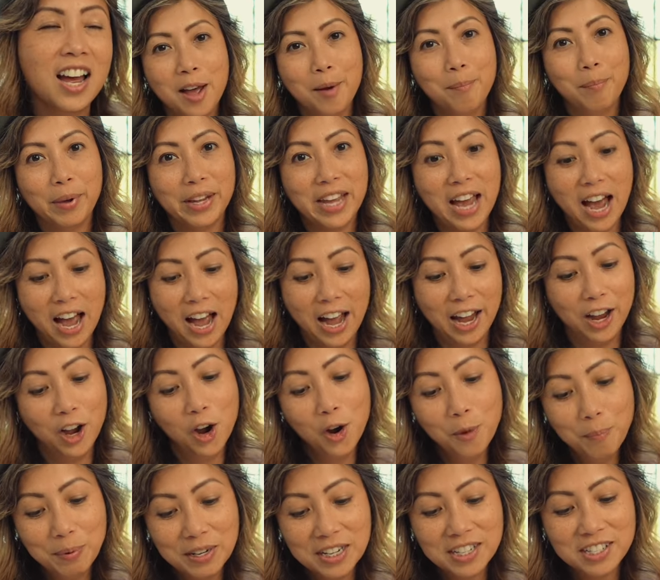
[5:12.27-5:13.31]
But yeah, I
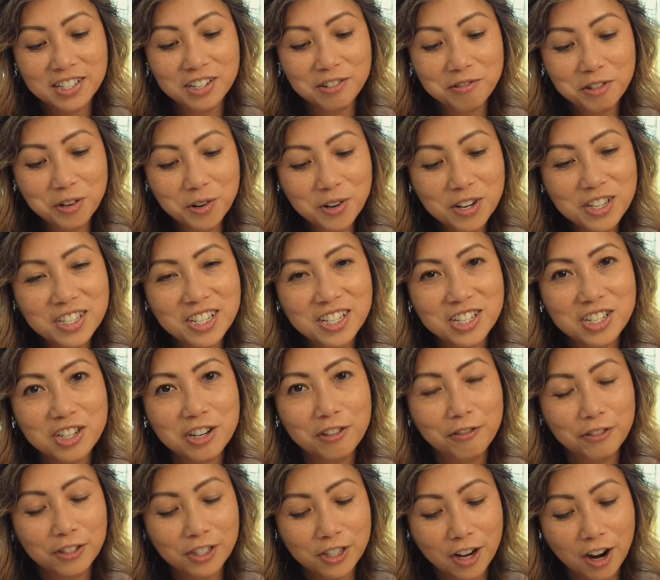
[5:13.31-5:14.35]
hope it doesn't ruin digital
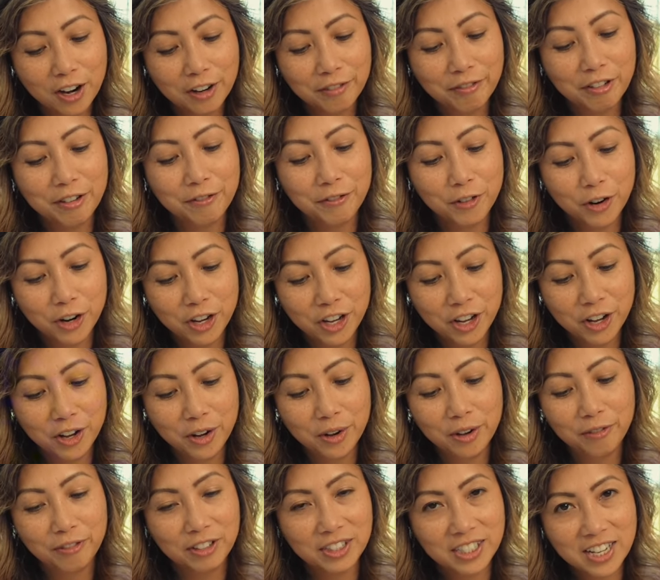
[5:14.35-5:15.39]
photography for you.
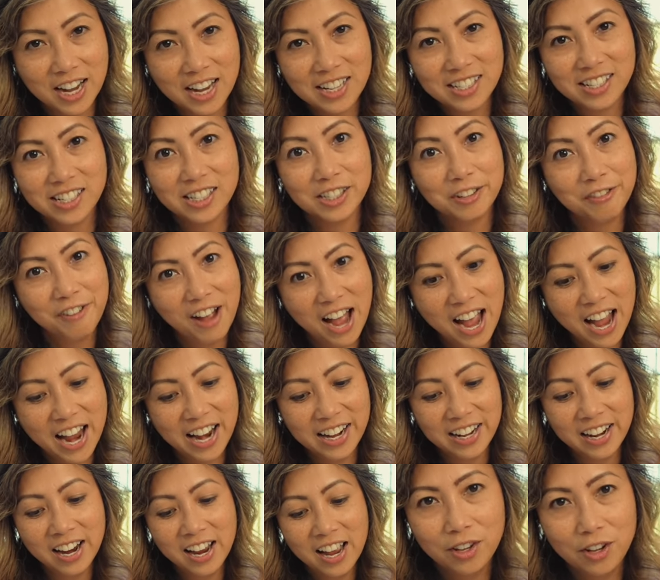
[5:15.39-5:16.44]
If it does, it's
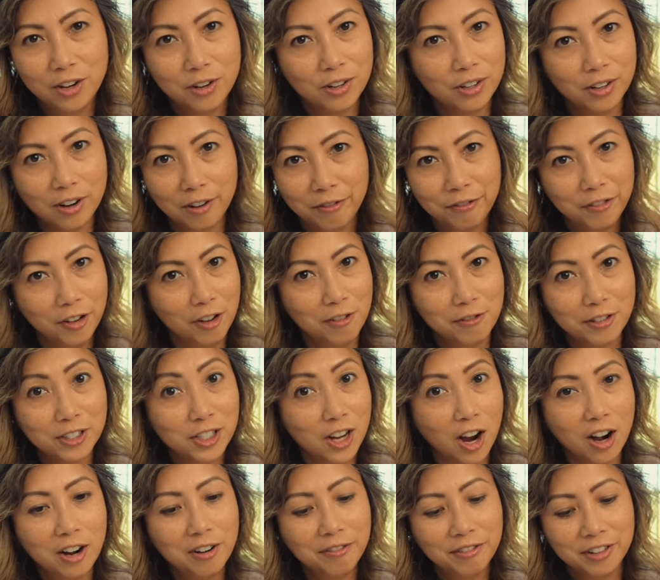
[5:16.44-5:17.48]
fine. You're a film
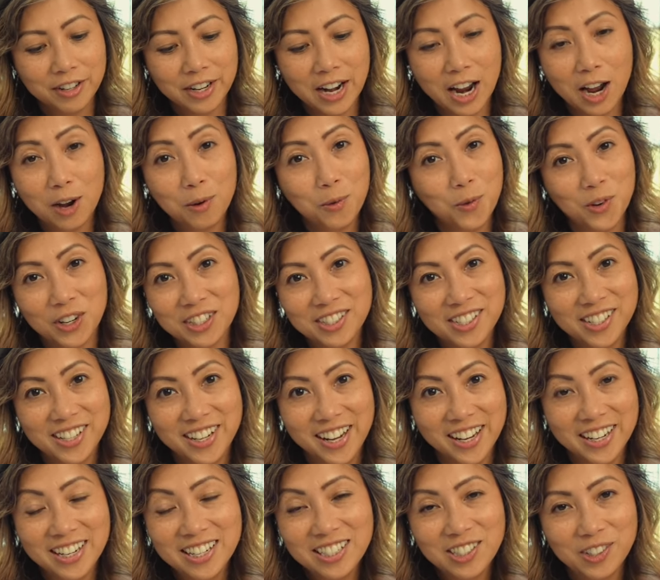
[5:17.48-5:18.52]
photographer now once you
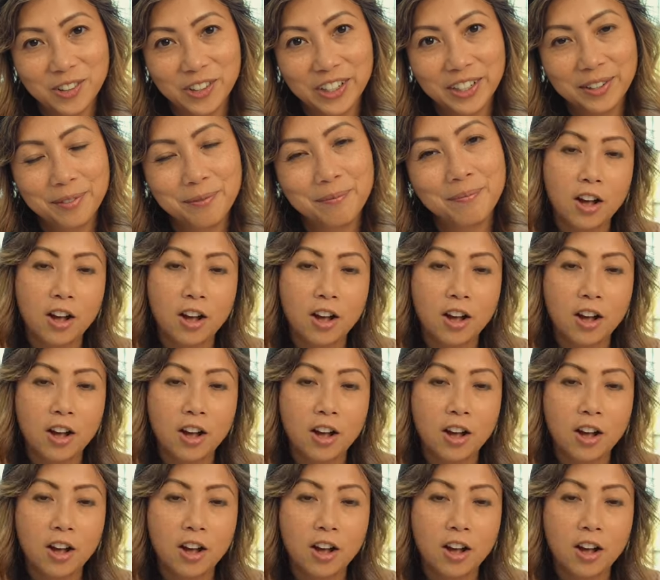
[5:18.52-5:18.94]
get into it.